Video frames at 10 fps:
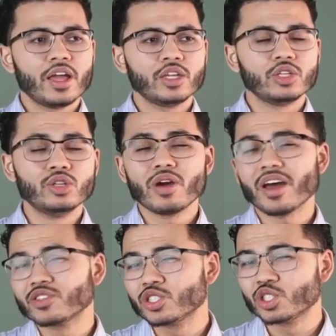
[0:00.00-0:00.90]
You
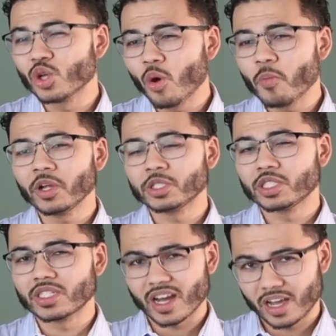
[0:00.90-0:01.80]
have so much
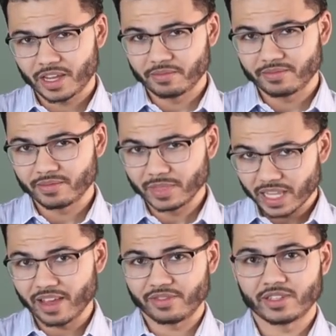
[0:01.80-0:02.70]
time
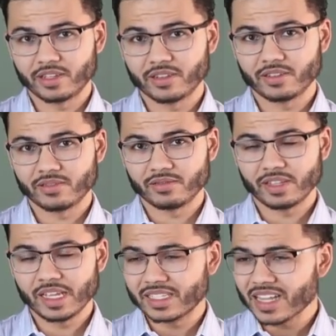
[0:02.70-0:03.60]
left.
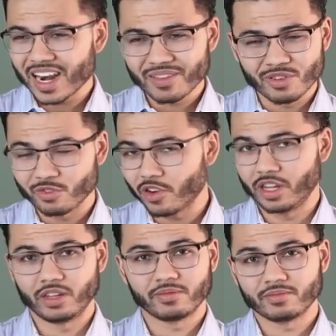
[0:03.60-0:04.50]
It's not even
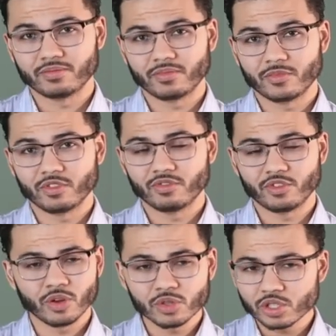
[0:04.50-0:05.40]
funny. For
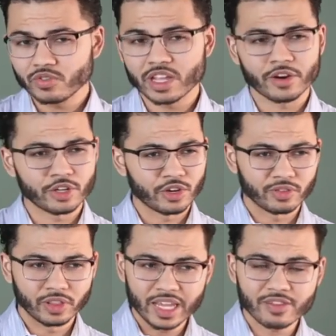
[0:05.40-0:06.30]
those of you that are in your
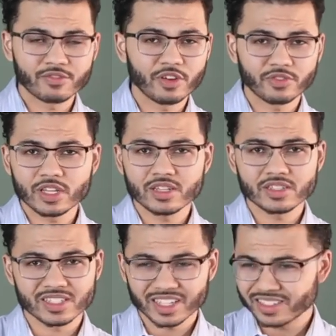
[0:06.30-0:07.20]
late 50s,
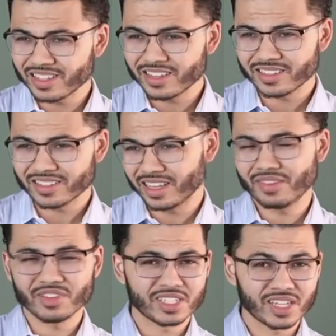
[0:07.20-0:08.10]
60s, and
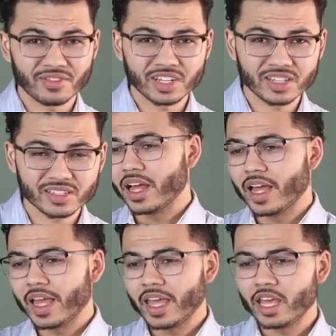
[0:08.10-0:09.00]
even 70s,
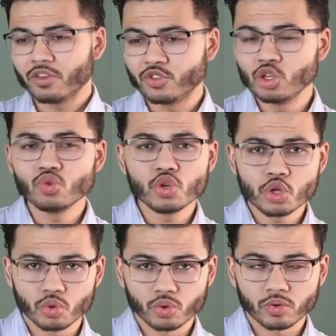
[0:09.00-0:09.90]
if you
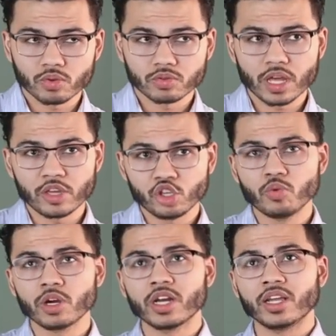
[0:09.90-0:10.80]
knew that you
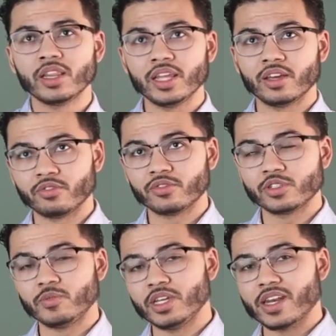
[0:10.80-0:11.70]
were going to live to
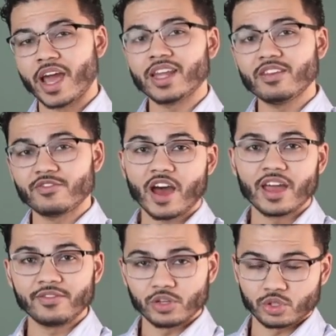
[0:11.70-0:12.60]
be
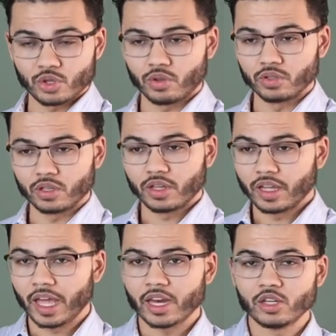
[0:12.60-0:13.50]
95 years old
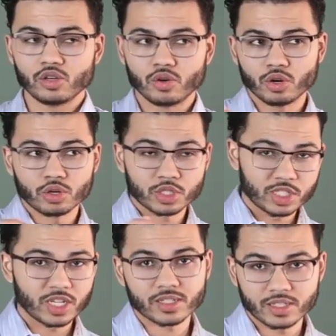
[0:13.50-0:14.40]
and you're
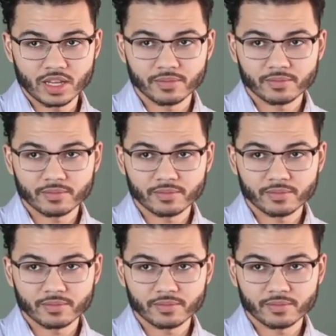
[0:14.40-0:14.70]
60,